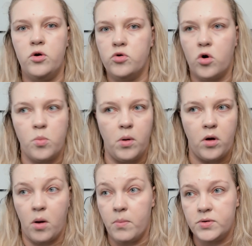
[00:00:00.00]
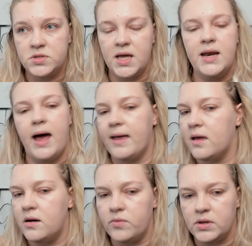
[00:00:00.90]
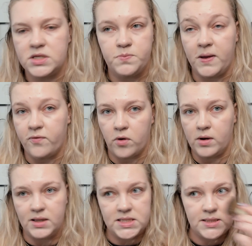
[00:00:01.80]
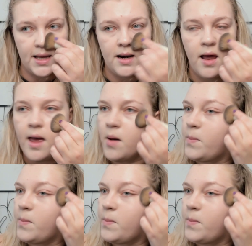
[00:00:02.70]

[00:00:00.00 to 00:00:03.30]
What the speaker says: normal combo skin, I cannot really speak for oily skin,